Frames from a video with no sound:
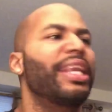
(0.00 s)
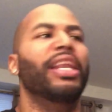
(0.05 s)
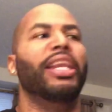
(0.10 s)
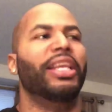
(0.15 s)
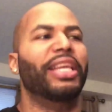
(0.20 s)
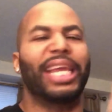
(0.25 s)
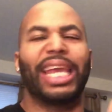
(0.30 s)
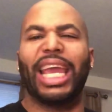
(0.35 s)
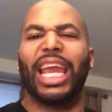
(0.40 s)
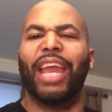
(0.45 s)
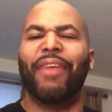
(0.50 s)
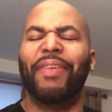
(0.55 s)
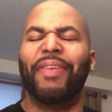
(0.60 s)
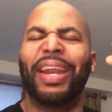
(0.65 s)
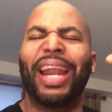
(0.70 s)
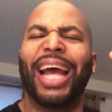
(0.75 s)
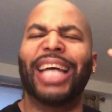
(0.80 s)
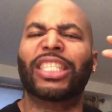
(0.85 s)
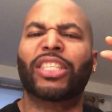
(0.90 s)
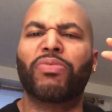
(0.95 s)
even
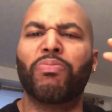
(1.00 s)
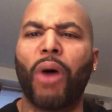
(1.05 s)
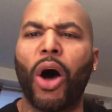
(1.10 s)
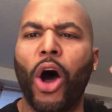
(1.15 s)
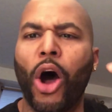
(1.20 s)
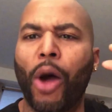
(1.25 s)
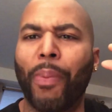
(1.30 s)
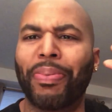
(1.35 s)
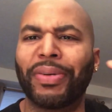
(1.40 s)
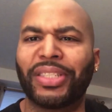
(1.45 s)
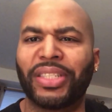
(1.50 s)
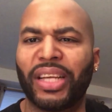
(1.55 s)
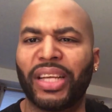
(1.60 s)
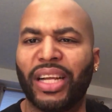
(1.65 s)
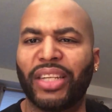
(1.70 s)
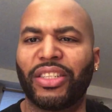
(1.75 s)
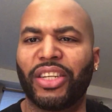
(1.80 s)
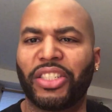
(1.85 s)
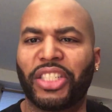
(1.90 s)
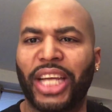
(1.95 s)
that small
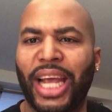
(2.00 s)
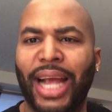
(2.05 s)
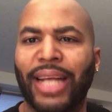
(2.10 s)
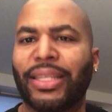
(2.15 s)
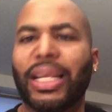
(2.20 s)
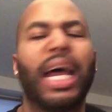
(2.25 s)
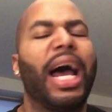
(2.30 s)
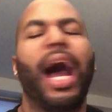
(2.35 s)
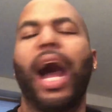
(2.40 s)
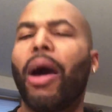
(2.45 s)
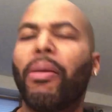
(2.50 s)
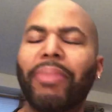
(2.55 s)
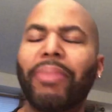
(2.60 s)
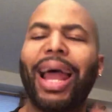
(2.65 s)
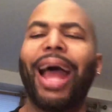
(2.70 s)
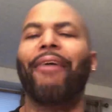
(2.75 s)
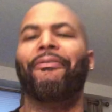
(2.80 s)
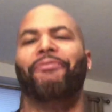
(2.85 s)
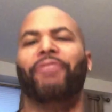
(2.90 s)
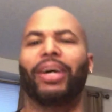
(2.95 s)
percentage of chance, I'm
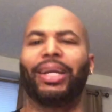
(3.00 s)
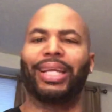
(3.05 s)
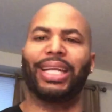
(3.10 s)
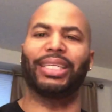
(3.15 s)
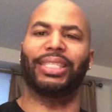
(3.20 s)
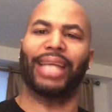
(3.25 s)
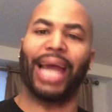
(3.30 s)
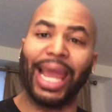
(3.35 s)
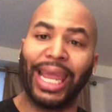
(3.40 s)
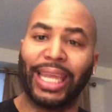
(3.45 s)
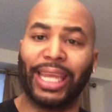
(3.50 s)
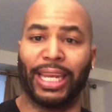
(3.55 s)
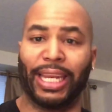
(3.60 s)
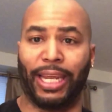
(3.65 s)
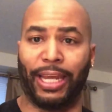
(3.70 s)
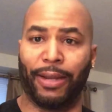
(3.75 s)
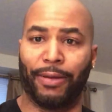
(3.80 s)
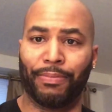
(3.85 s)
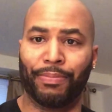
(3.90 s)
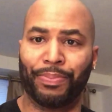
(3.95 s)
not fucking taking
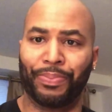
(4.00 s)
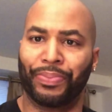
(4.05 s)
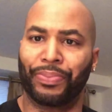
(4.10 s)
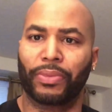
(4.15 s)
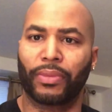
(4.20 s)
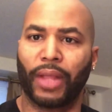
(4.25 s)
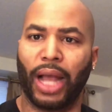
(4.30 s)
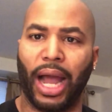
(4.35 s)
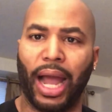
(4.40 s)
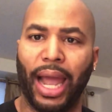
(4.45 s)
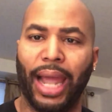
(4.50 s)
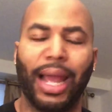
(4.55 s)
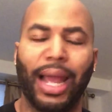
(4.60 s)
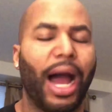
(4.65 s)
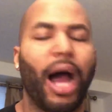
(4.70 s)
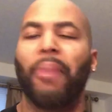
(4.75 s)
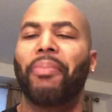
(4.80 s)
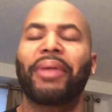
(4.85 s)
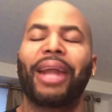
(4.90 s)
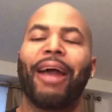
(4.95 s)
it. All right,
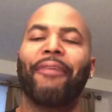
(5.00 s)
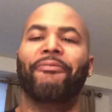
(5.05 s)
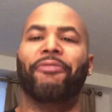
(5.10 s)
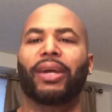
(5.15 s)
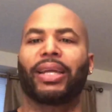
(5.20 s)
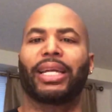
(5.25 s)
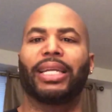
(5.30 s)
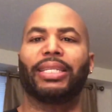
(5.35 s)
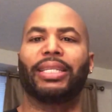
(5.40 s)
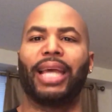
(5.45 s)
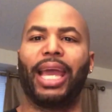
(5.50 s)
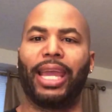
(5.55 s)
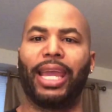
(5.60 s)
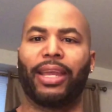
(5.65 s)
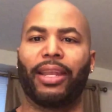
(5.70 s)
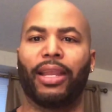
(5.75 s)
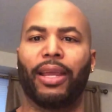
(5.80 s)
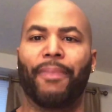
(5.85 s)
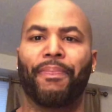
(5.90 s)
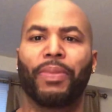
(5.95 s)
I'm not fucking
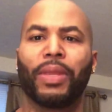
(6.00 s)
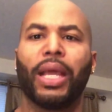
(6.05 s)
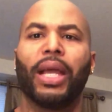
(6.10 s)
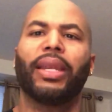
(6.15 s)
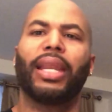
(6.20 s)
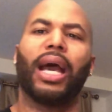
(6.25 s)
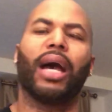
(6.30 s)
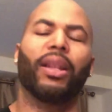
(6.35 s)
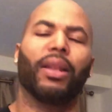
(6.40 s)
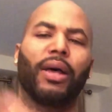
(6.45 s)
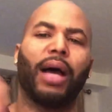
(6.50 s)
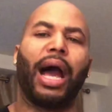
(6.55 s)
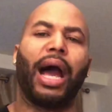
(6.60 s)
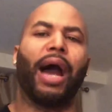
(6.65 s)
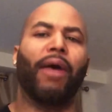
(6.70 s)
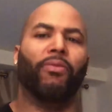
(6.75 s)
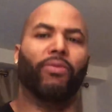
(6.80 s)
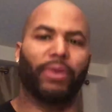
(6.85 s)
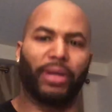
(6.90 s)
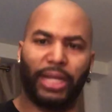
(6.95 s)
taking it.
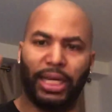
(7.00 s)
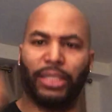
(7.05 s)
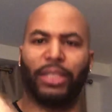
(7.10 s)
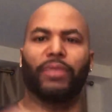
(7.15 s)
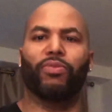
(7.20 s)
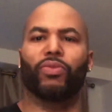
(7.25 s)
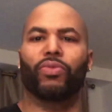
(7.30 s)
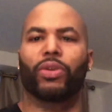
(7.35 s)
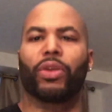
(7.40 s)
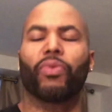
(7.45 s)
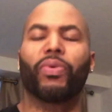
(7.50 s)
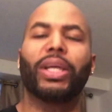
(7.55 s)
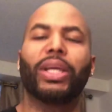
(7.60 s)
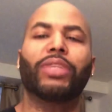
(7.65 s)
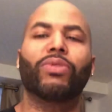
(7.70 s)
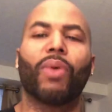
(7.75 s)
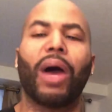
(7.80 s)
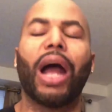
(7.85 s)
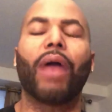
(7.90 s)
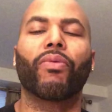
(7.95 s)
Now, this is the
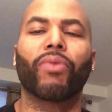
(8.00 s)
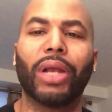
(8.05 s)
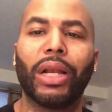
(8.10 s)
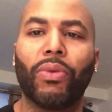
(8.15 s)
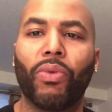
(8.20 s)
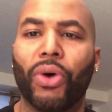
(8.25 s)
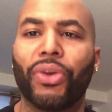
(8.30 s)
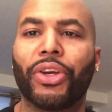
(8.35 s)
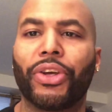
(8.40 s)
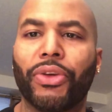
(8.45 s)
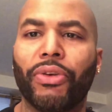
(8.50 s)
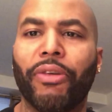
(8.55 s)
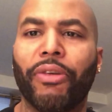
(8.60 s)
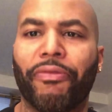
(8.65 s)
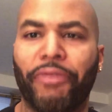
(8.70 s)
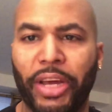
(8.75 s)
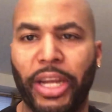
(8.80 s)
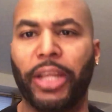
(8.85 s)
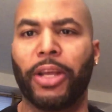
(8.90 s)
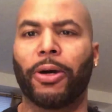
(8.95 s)
reason why I really wanted to do the
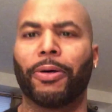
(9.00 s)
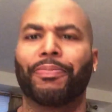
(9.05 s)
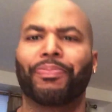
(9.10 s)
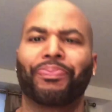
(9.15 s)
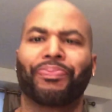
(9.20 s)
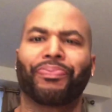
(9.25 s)
video,